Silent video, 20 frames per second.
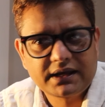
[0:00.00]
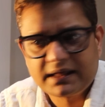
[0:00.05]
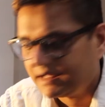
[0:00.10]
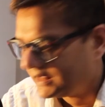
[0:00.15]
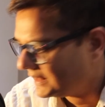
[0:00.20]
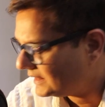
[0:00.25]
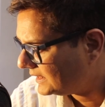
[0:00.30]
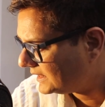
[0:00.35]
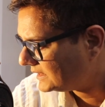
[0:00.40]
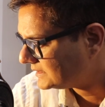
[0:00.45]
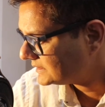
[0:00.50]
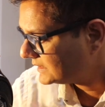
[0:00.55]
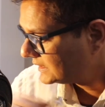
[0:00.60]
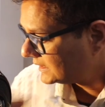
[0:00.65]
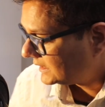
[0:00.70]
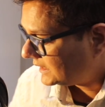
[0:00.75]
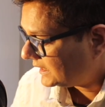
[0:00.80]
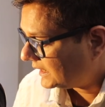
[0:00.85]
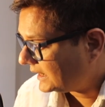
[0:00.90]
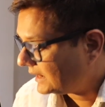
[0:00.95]
get that,
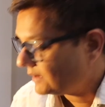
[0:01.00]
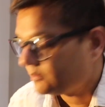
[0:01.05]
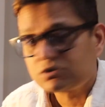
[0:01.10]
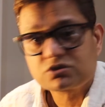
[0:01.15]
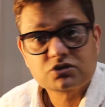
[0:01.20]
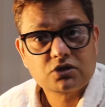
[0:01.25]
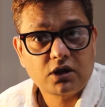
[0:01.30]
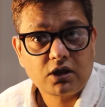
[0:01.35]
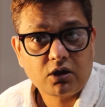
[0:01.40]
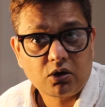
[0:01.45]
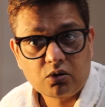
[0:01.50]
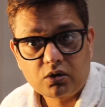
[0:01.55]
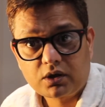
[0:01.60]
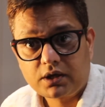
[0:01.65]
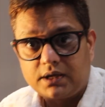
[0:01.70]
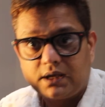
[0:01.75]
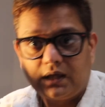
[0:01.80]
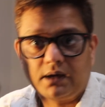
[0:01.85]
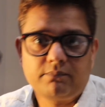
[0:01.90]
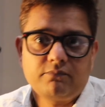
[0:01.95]
and I was gonna hook
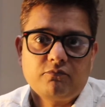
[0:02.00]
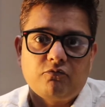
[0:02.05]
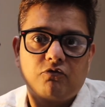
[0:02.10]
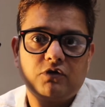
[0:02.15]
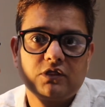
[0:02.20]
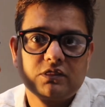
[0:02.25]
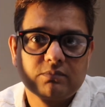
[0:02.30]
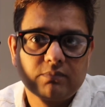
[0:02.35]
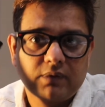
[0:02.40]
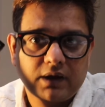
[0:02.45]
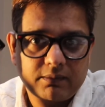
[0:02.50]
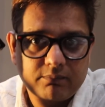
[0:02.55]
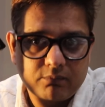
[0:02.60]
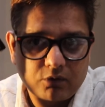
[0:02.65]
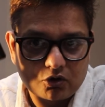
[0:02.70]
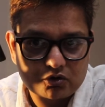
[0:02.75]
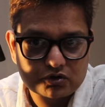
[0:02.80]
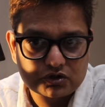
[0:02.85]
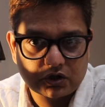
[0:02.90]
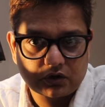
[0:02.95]
it up with my
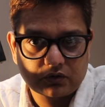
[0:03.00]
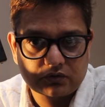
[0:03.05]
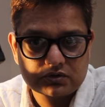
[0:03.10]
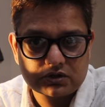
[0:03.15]
MOJO.